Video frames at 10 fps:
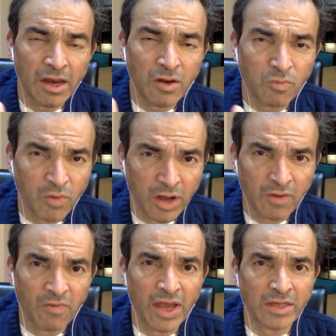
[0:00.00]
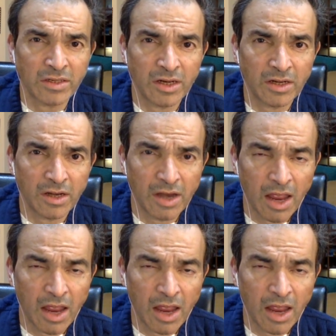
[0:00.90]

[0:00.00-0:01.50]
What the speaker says: and unvaccinated.